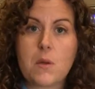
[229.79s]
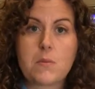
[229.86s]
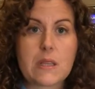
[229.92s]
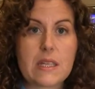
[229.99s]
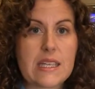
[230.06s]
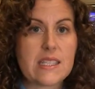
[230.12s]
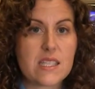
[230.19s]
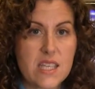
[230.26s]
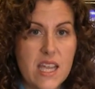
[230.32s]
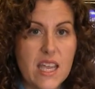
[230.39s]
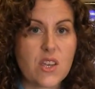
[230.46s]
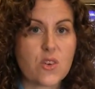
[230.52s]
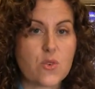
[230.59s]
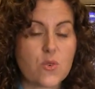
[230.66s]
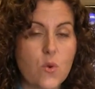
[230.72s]
Please
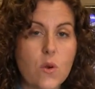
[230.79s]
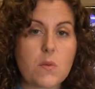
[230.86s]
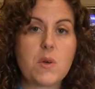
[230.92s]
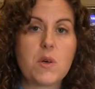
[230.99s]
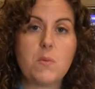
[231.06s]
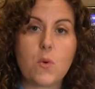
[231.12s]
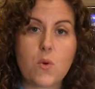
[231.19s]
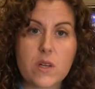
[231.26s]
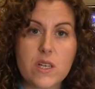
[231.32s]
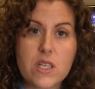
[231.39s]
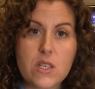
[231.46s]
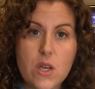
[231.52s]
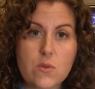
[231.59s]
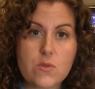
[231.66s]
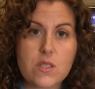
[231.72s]
take your normal
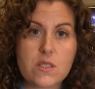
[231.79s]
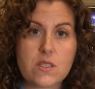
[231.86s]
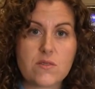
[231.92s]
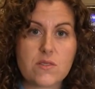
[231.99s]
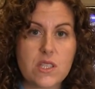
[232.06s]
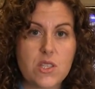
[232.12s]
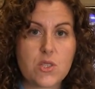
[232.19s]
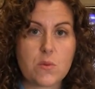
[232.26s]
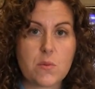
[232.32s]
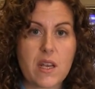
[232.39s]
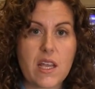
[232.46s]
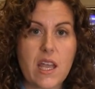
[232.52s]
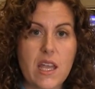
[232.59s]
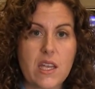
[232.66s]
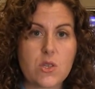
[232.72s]
morning doses of seizure
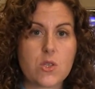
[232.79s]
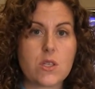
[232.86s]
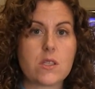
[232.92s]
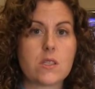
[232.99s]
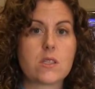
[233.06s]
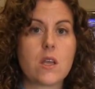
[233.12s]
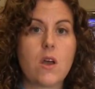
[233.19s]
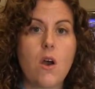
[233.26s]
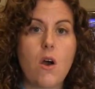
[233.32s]
medications